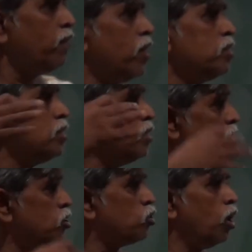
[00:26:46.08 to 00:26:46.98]
functions
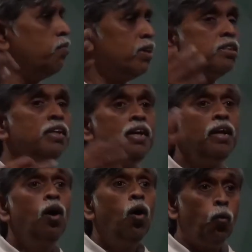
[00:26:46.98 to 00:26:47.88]
and solve and see
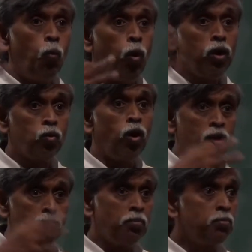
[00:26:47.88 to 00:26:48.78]
what
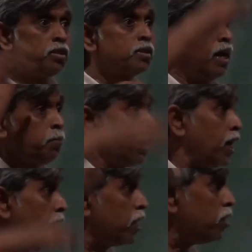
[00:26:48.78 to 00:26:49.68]
quantum numbers can be
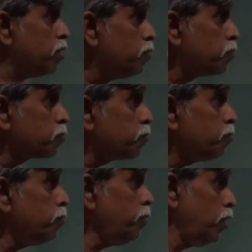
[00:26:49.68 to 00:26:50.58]
connected.
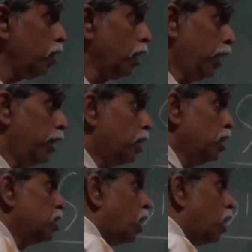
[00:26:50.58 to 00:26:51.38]
And it turns